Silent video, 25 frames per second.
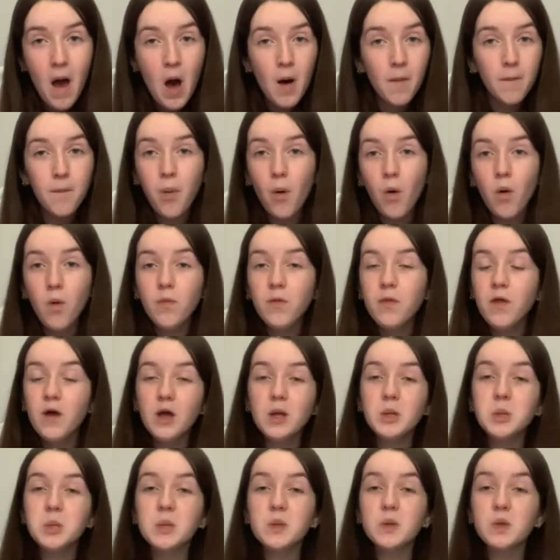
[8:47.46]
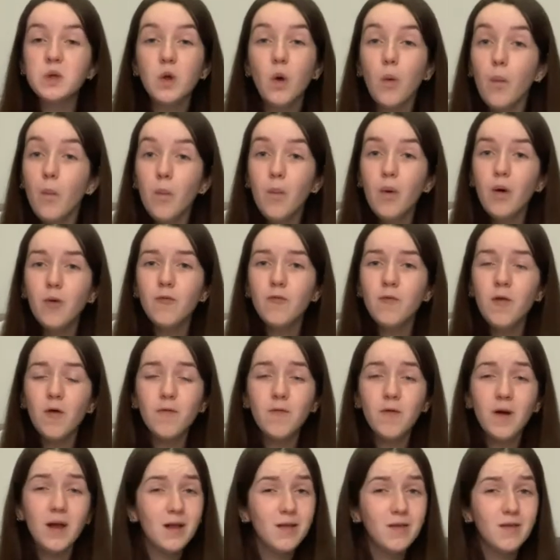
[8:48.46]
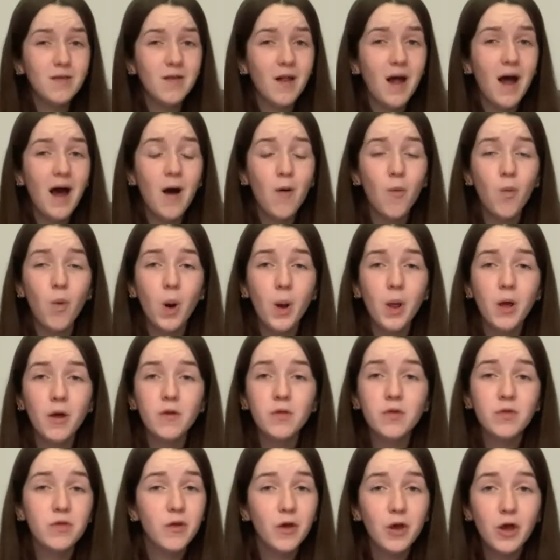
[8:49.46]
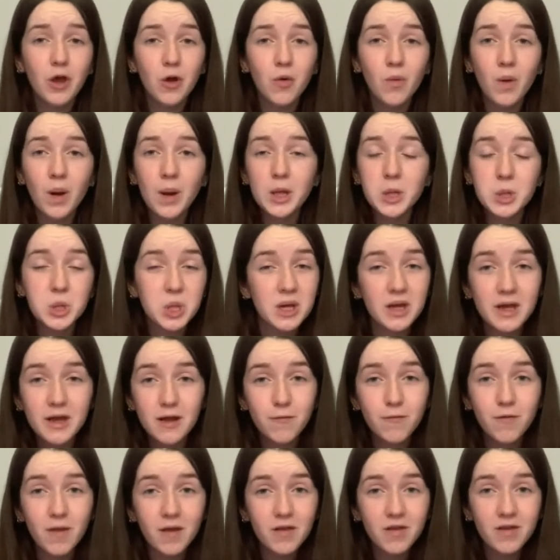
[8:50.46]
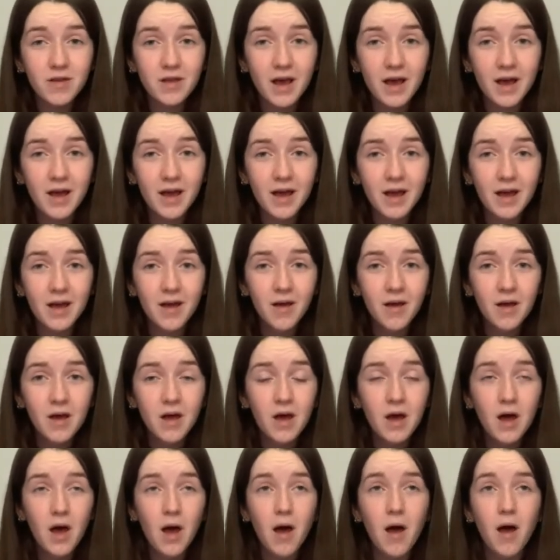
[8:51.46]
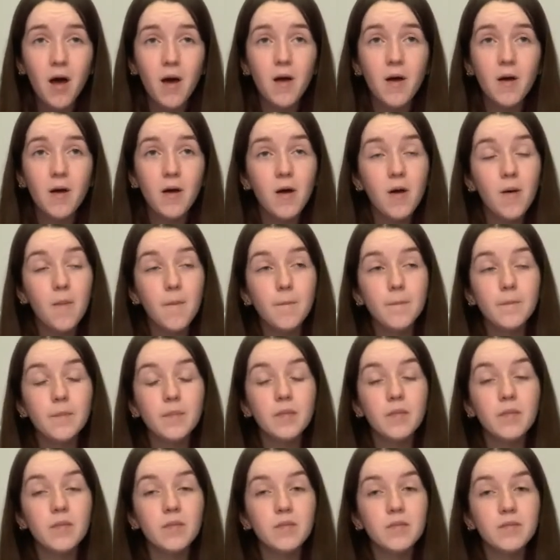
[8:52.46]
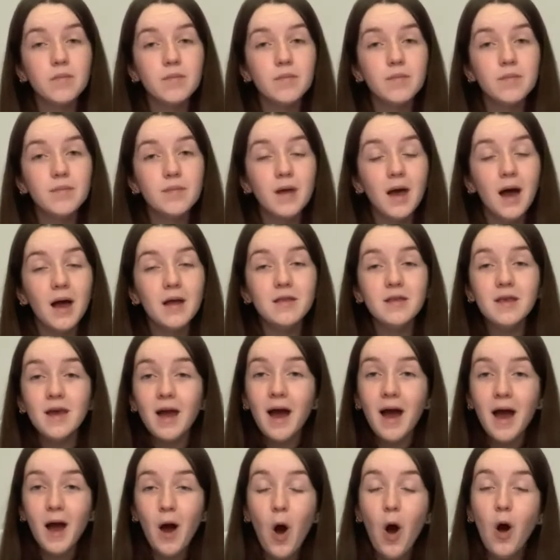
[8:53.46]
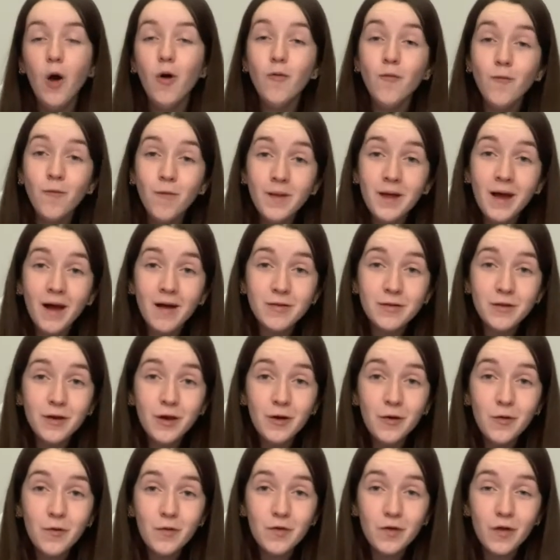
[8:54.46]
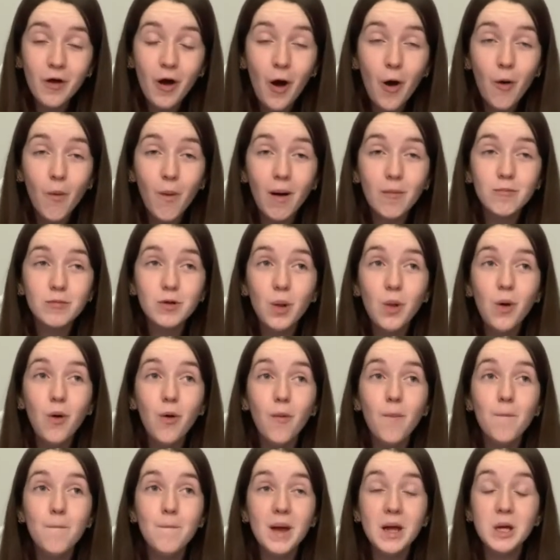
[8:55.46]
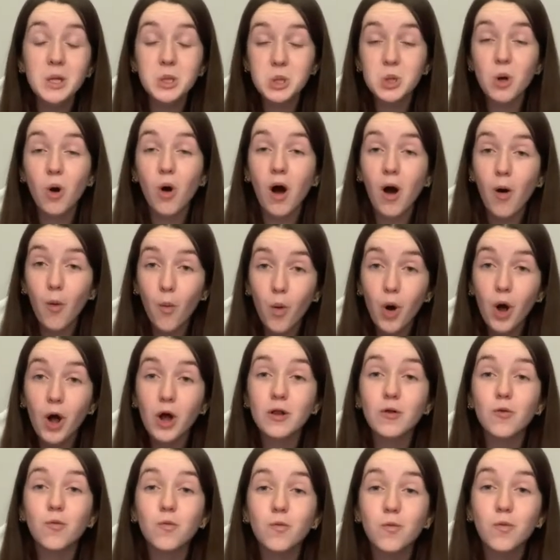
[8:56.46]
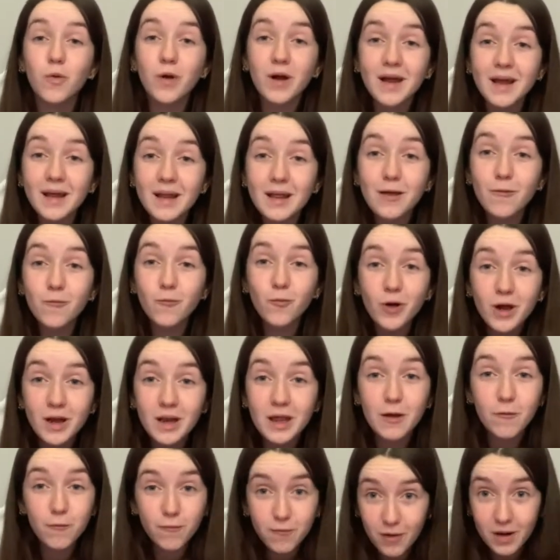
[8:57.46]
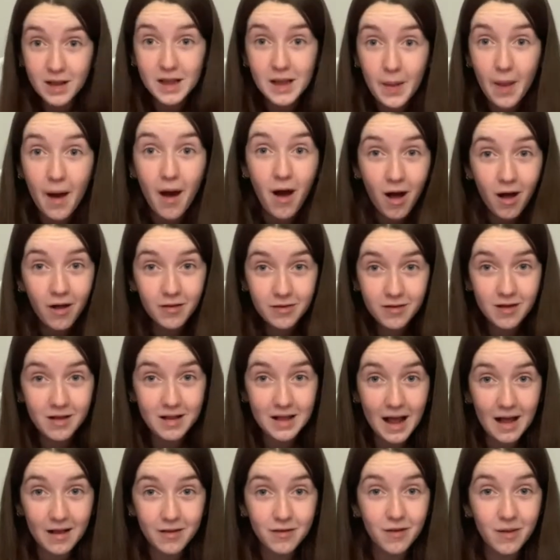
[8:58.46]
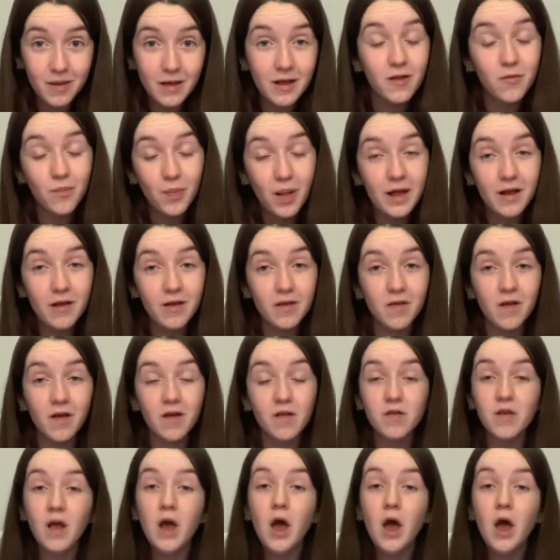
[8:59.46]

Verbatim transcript: but they're just some of the things that I want to do and achieve this year. Um, and yeah, hopefully I do so. I'm gonna make sure I work really, really freaking hard to get to these places,